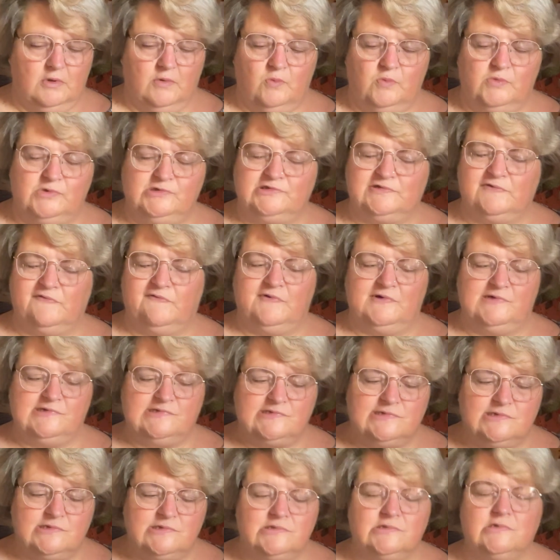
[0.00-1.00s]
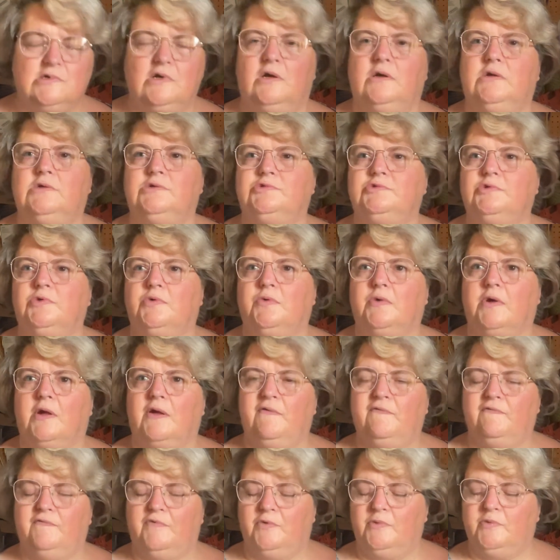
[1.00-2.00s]
which fits inside your
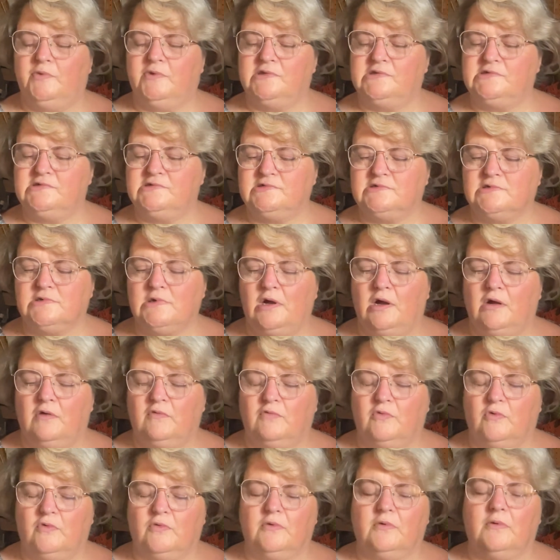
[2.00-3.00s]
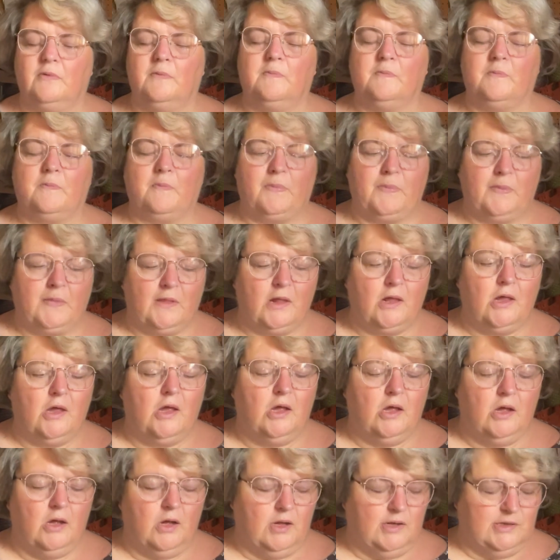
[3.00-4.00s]
cover with the star on.
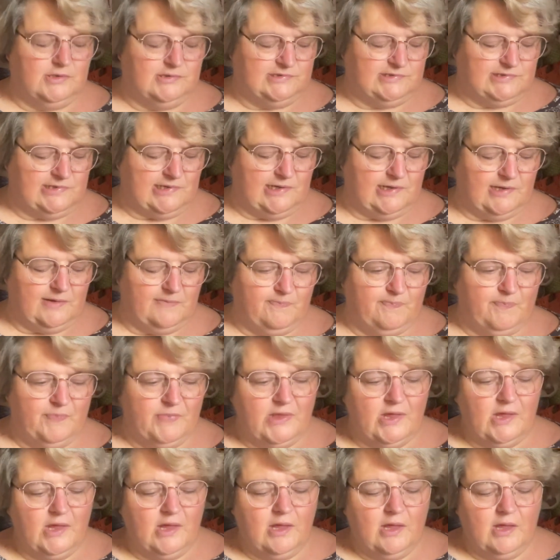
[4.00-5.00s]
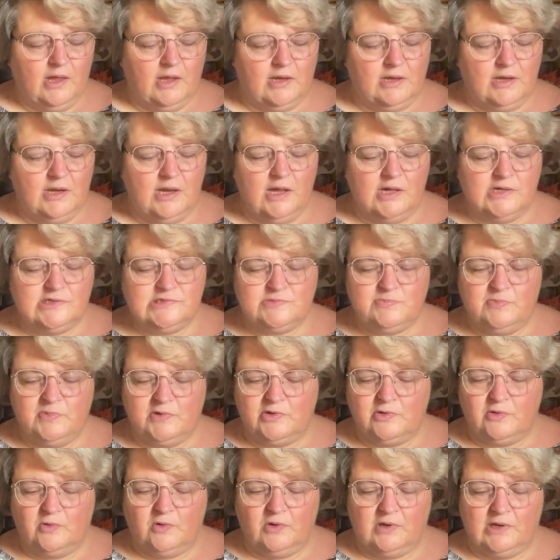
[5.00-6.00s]
I see. And last but
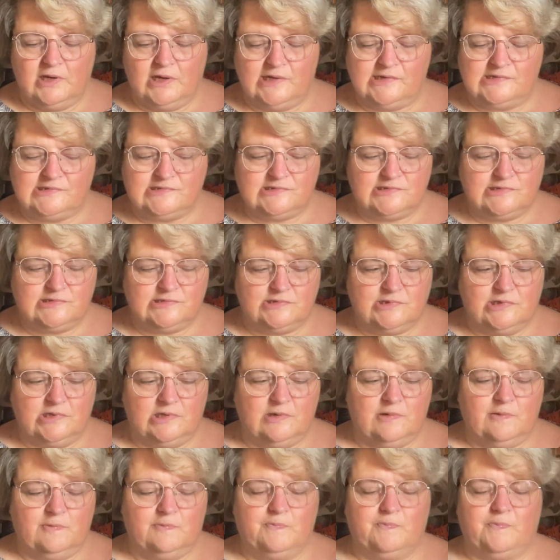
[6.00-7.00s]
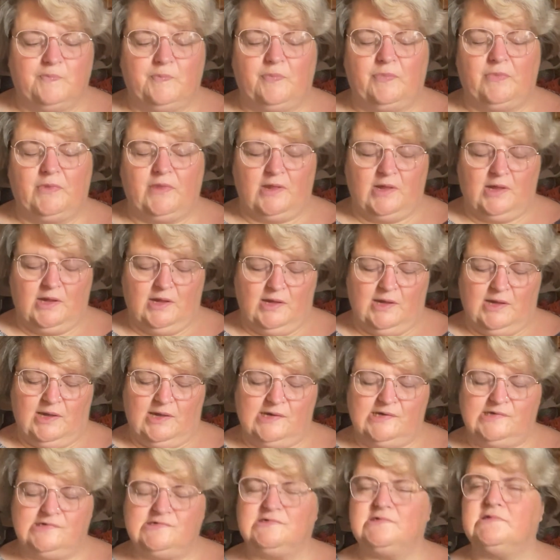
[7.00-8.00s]
not least
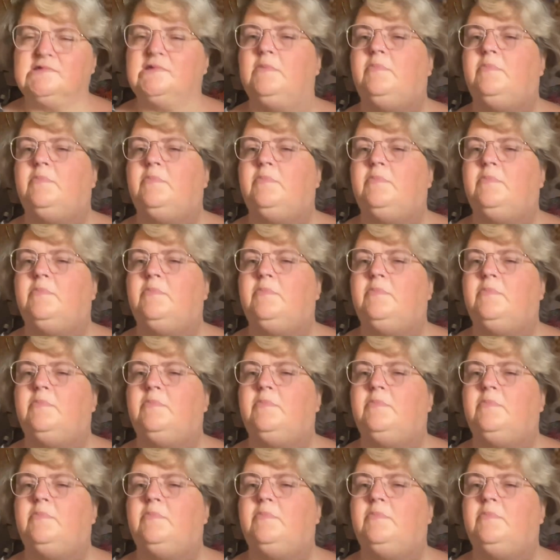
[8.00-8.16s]
is the